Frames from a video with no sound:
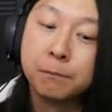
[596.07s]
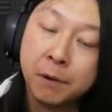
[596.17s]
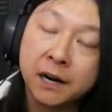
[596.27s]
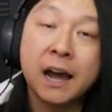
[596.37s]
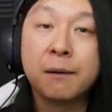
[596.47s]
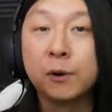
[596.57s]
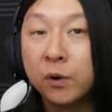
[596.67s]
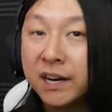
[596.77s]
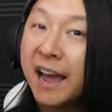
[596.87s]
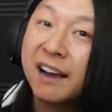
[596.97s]
but I'm
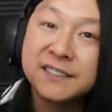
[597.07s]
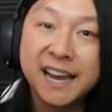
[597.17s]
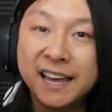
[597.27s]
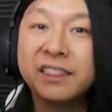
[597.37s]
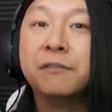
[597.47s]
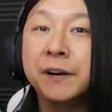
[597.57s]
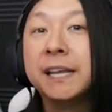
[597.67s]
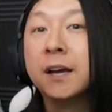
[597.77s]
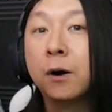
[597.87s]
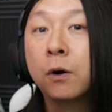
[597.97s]
going to have to end the
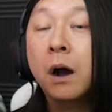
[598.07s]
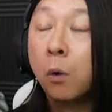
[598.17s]
video